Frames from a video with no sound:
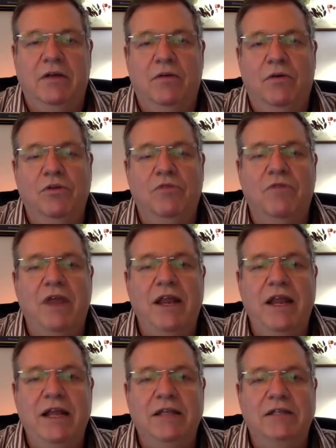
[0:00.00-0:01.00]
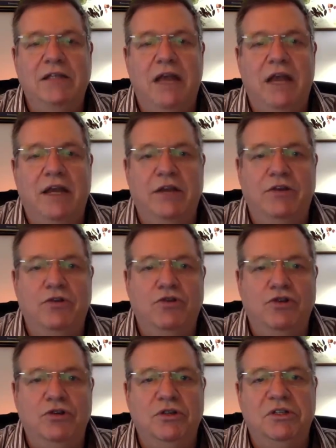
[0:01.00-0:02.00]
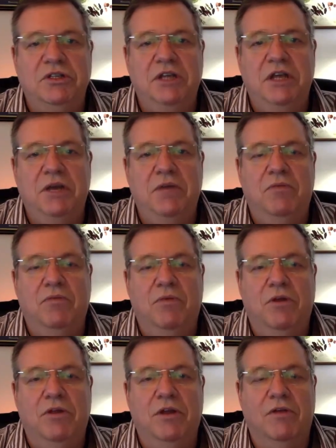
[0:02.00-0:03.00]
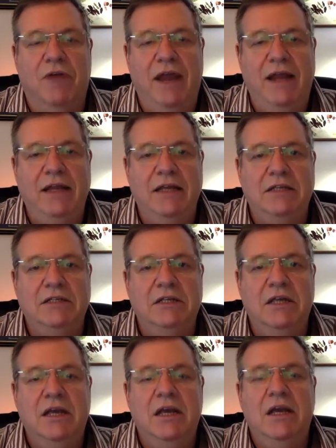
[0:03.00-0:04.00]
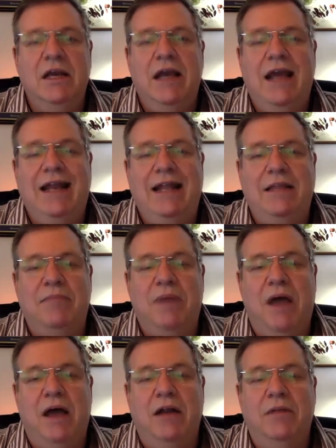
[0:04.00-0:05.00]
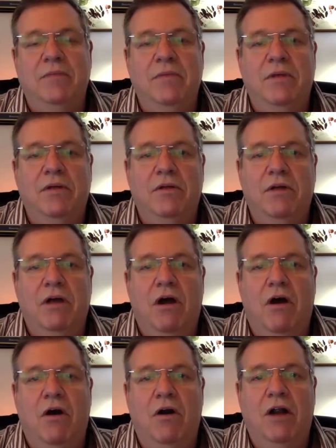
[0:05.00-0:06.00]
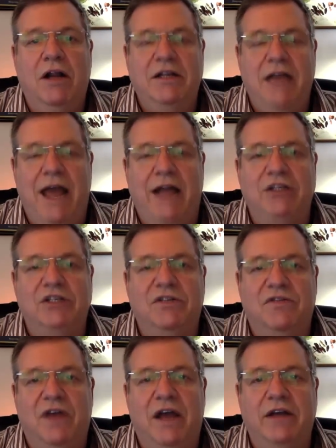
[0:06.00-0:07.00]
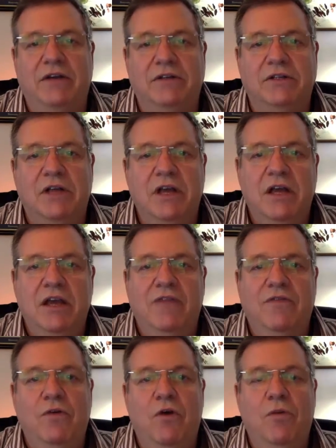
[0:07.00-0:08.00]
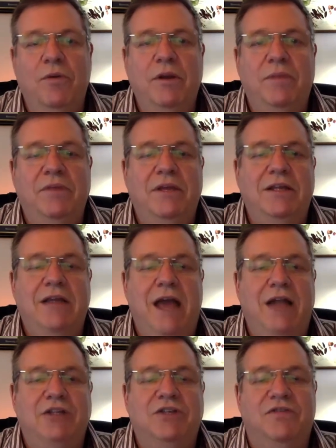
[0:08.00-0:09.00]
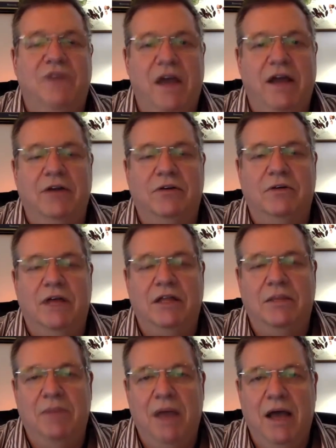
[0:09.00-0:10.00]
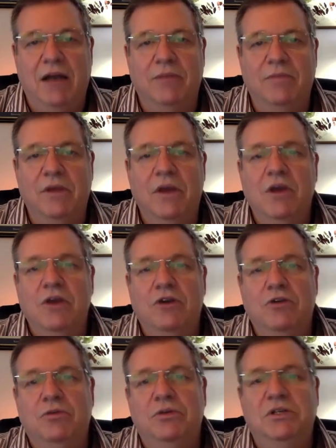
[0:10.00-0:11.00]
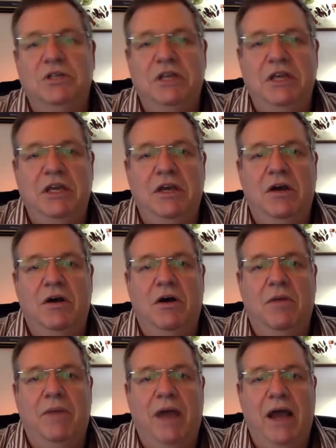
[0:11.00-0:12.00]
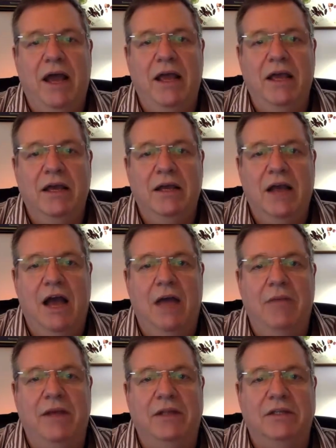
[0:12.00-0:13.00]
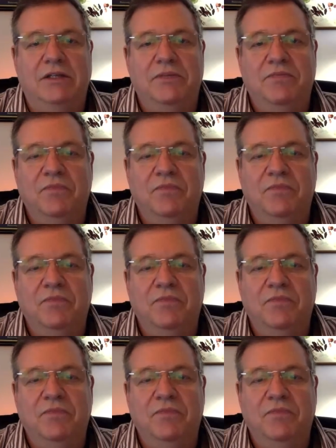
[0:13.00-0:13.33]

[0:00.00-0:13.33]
On the right-hand side, you should see where the grade is, and at the bottom are attached files. If you open up the attached file at the bottom, you will see my comments.